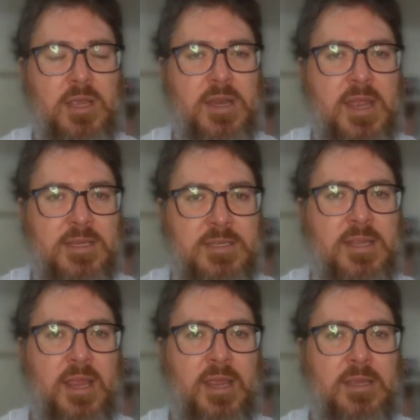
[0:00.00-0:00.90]
Next
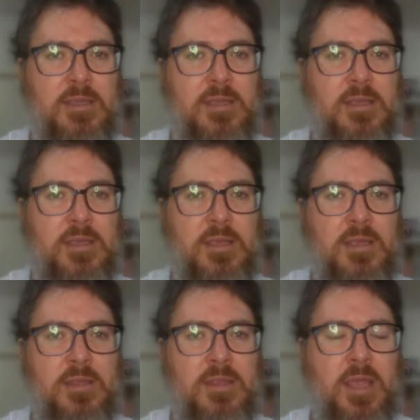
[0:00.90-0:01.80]
thing,
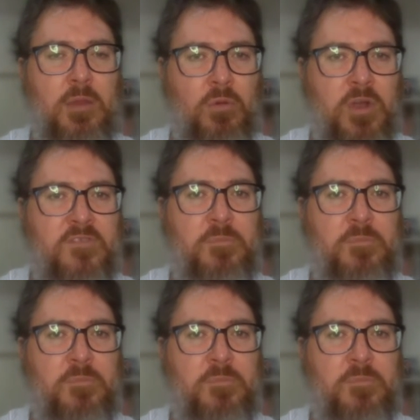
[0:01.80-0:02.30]
the aggrieved